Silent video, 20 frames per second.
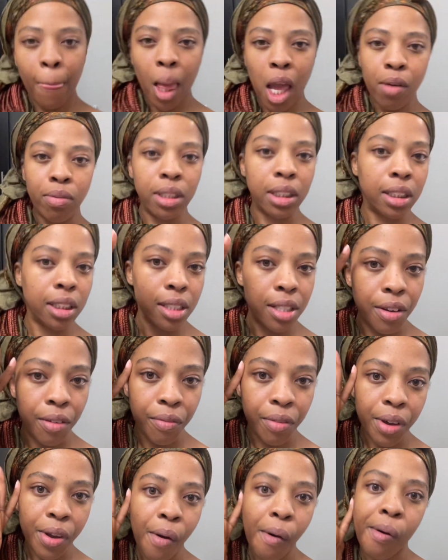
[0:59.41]
it was looking
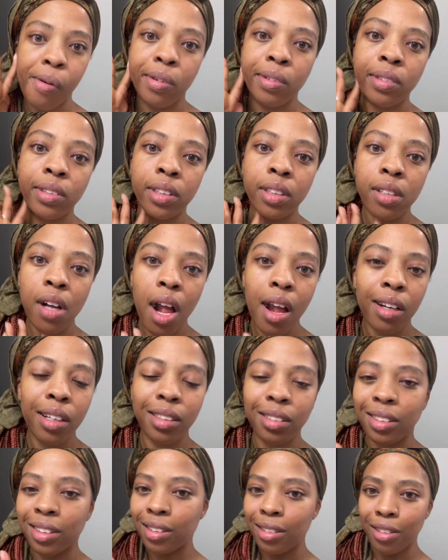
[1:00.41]
real
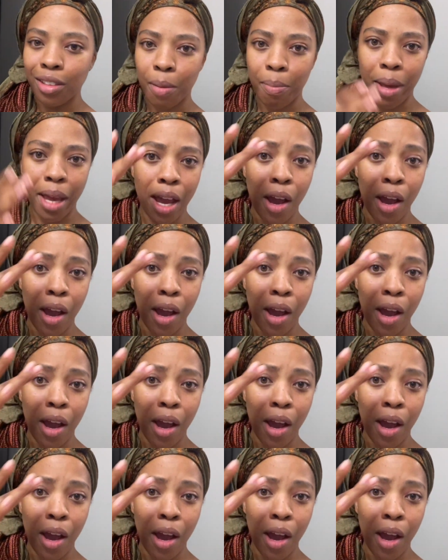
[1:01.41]
it's still a alright